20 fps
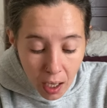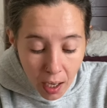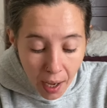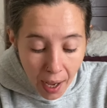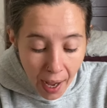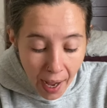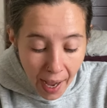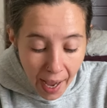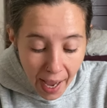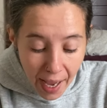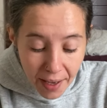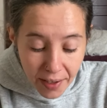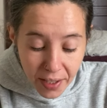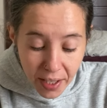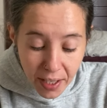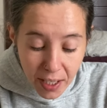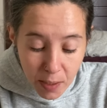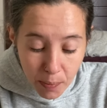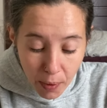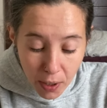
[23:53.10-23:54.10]
Uh, as the
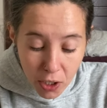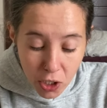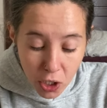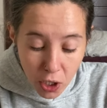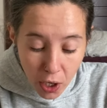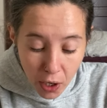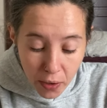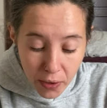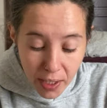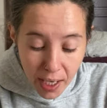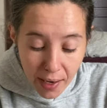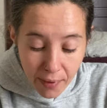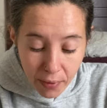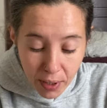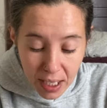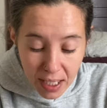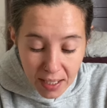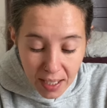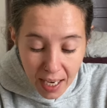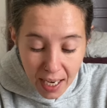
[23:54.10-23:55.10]
expression goes,
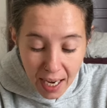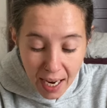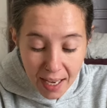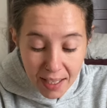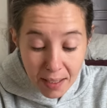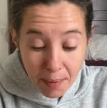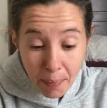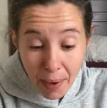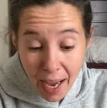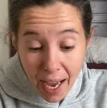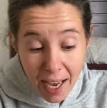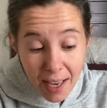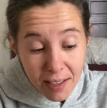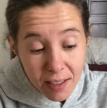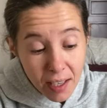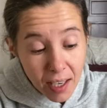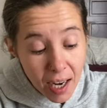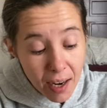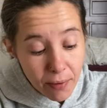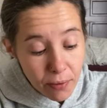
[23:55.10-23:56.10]
every saint has a past
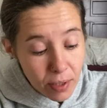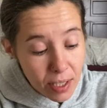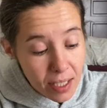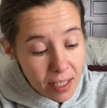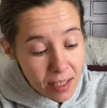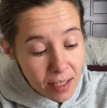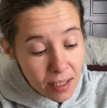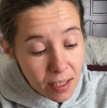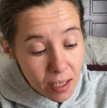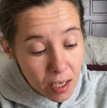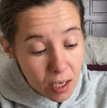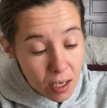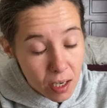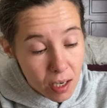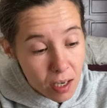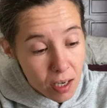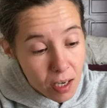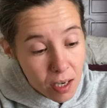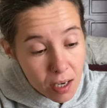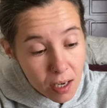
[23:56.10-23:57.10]
and every
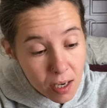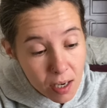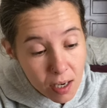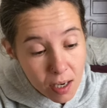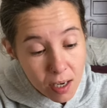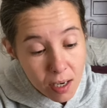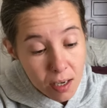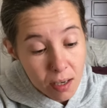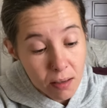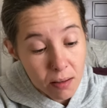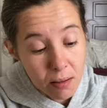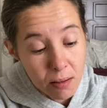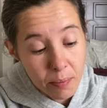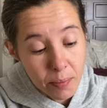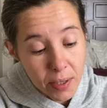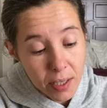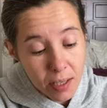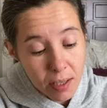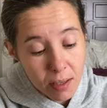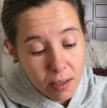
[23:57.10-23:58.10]
sinner,
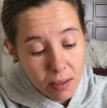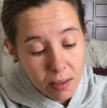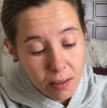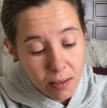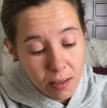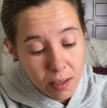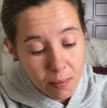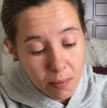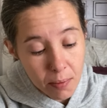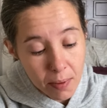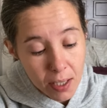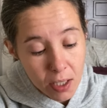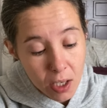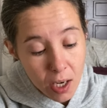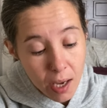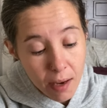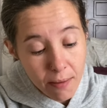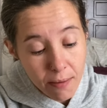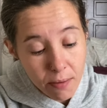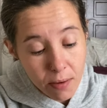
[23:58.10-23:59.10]
oops, scripture page,
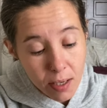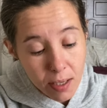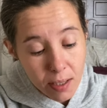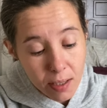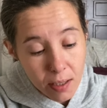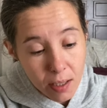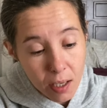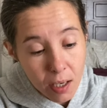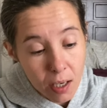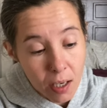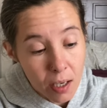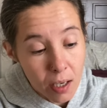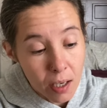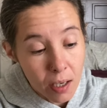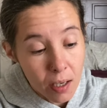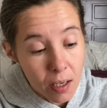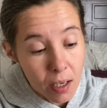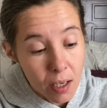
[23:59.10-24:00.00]
every sinner,